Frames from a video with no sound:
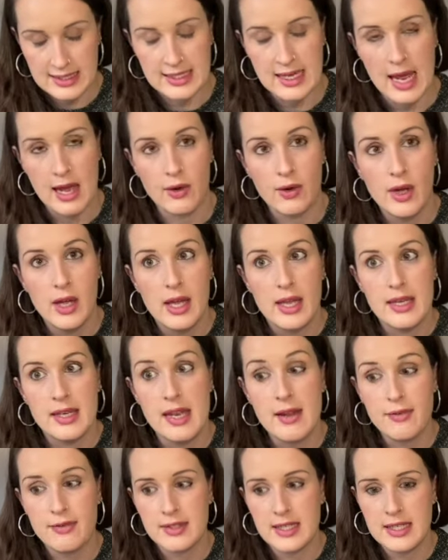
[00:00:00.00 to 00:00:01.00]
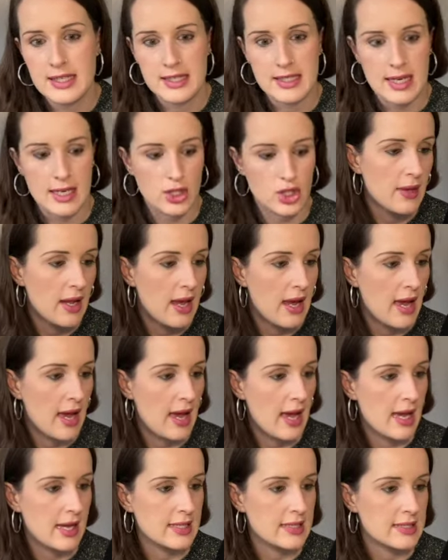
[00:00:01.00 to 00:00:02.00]
Now, Nifty Stitch
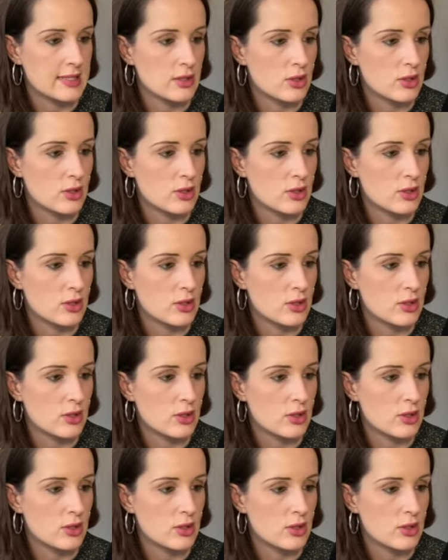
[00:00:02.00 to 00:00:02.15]
has